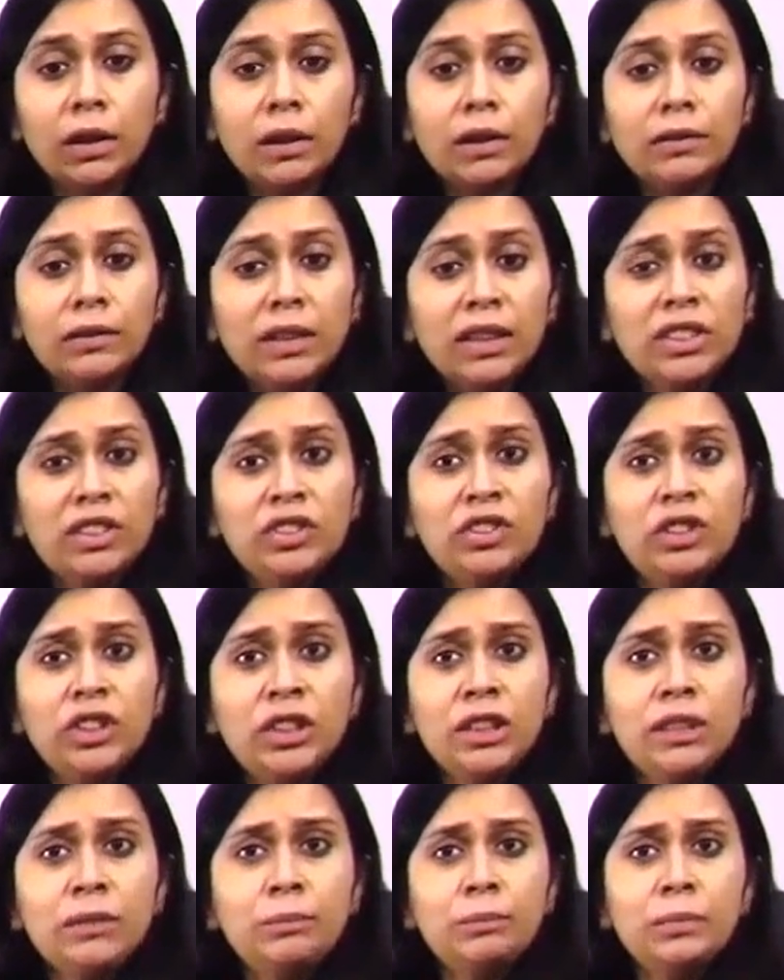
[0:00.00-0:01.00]
This
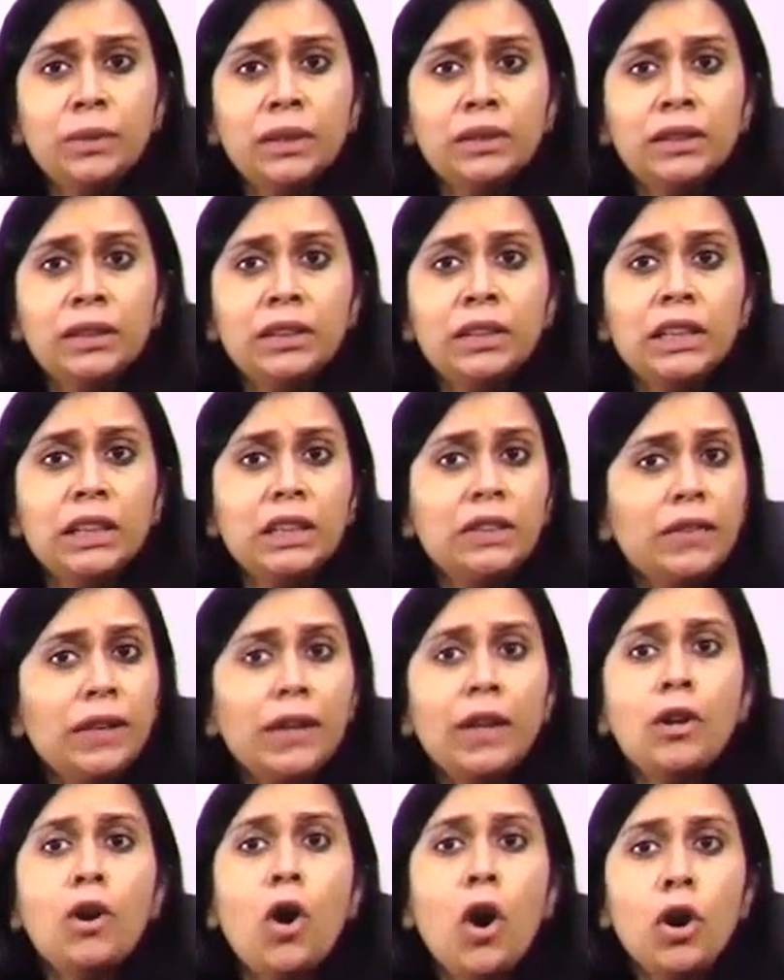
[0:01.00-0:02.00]
gene present even
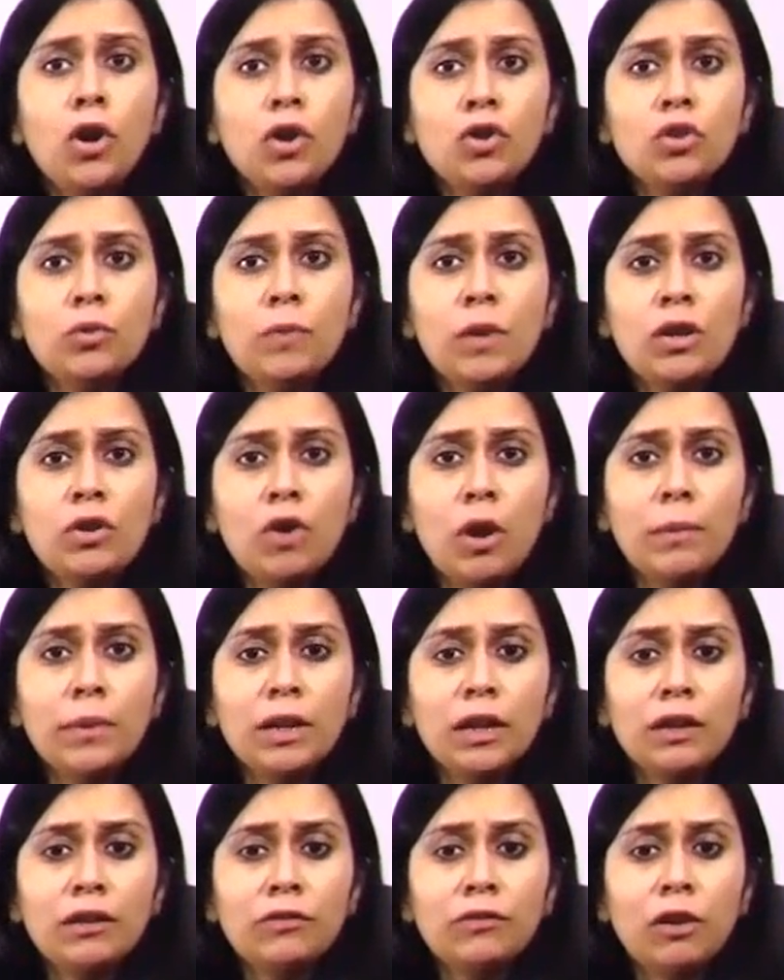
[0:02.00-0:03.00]
in autosomal
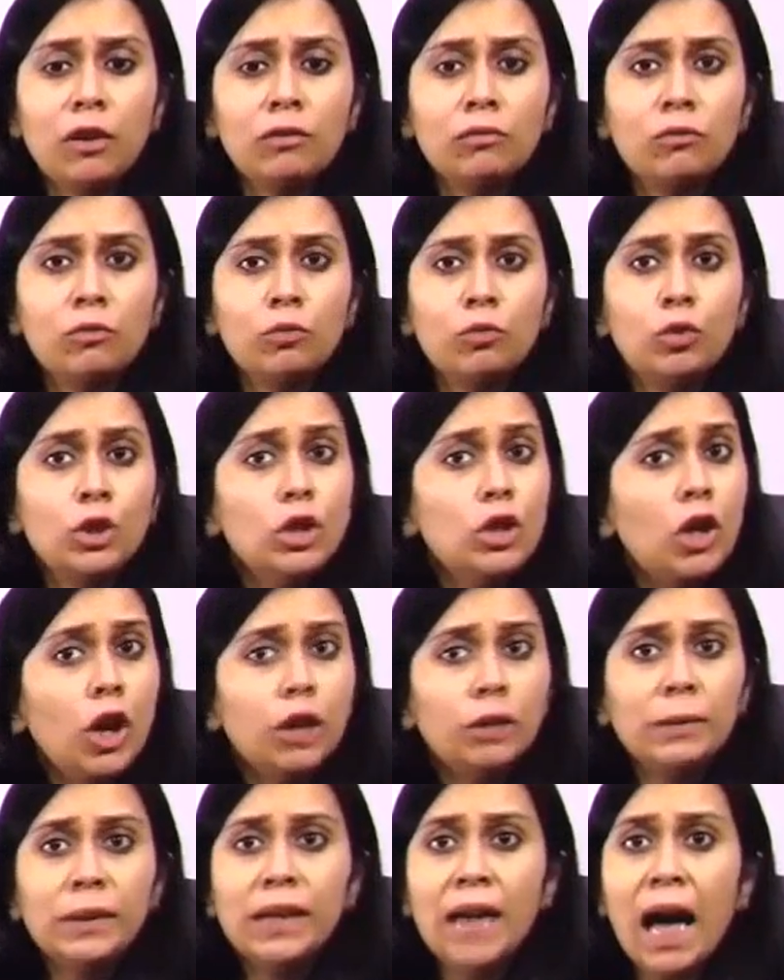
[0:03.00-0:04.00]
dominant form would
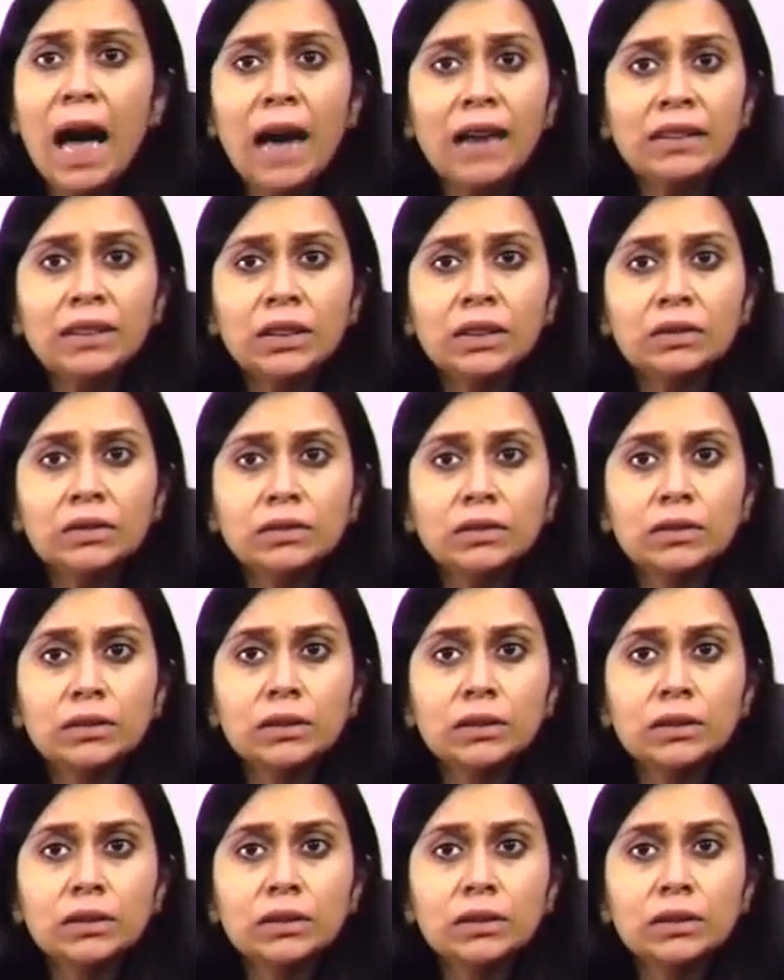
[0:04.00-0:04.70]
not be active